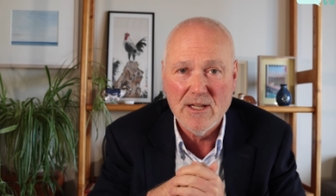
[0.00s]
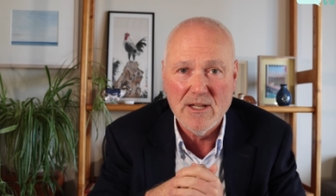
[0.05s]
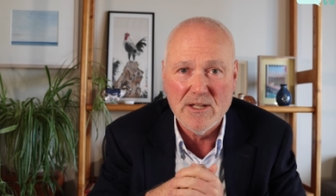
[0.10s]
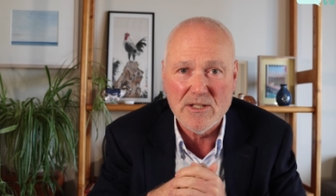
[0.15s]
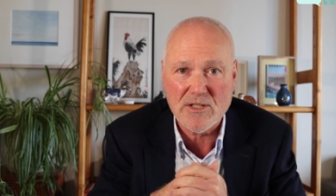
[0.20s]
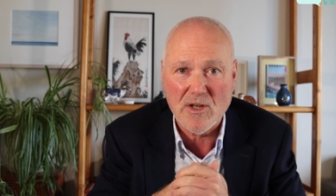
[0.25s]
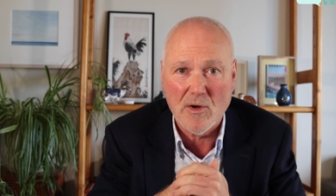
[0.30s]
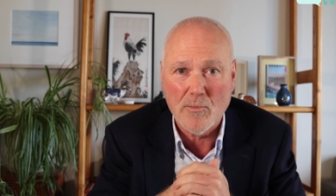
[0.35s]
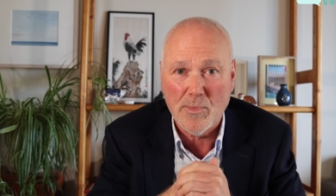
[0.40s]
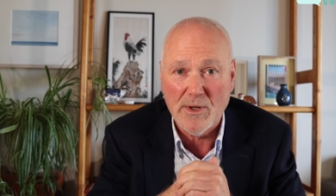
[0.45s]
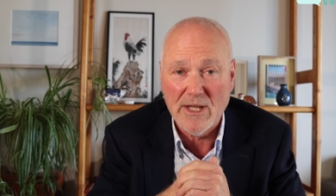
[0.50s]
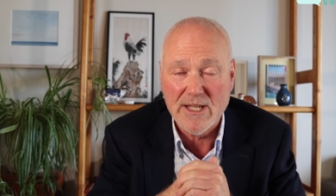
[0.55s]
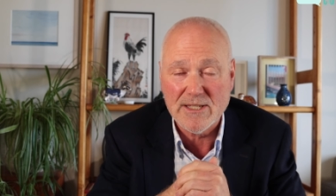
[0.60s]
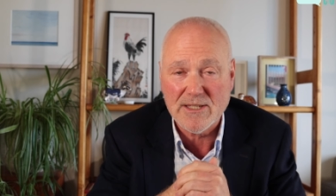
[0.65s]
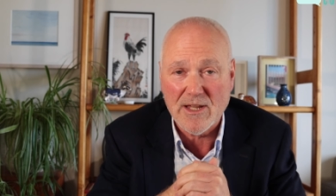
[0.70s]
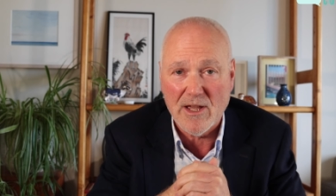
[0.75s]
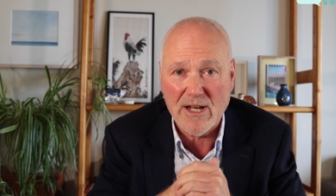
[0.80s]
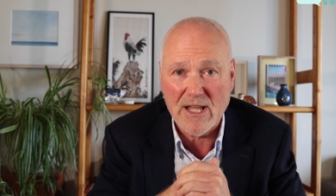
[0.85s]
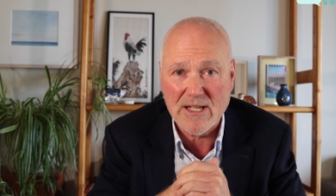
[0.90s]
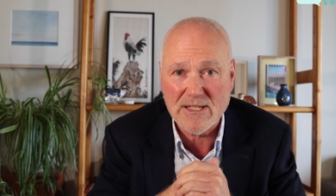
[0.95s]
so please
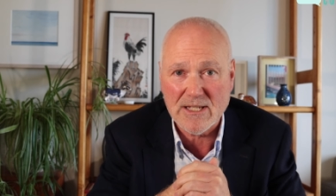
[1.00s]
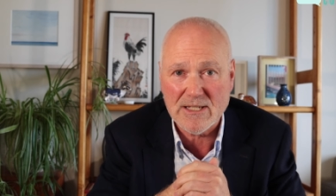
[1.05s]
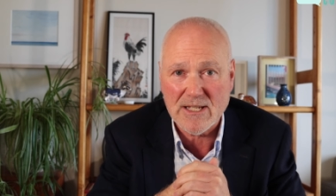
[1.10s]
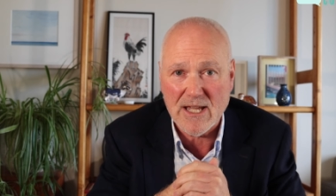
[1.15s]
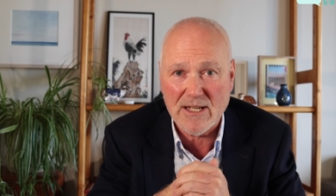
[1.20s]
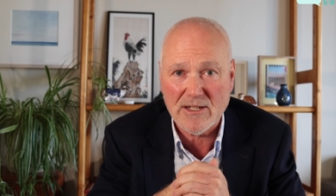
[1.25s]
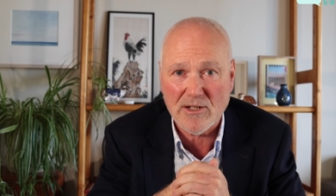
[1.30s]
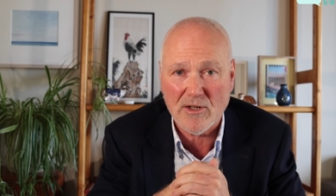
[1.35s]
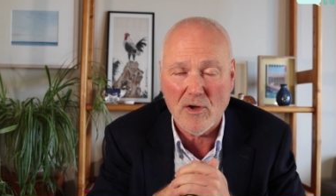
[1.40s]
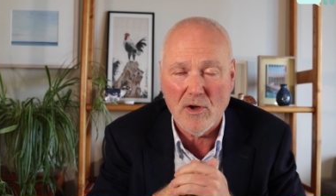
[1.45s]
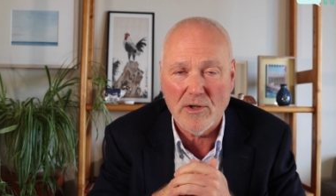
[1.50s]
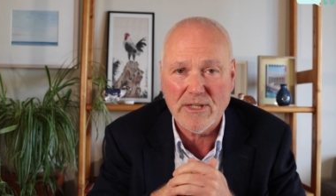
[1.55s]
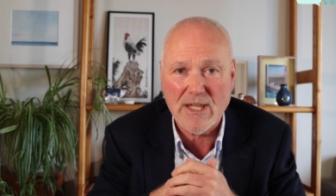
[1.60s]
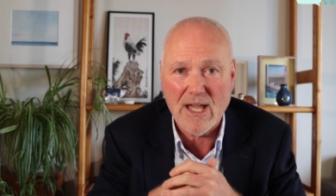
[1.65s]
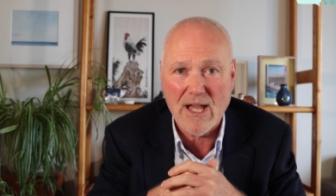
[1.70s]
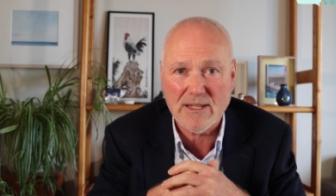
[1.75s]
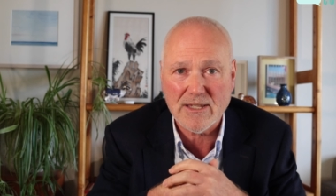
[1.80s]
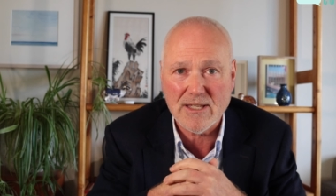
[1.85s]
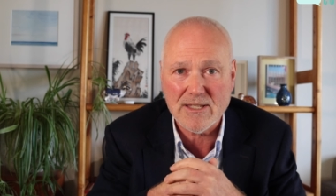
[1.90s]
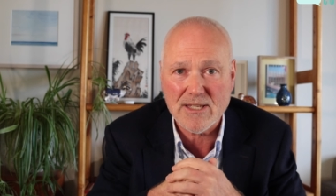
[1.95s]
don't hesitate to
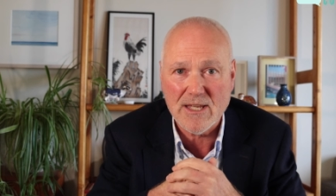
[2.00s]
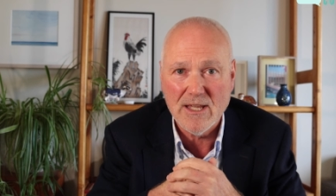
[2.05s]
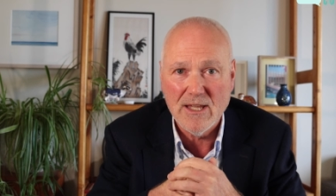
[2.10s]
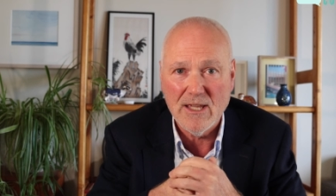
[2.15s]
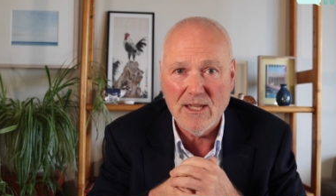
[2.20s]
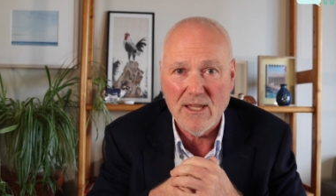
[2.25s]
contact us.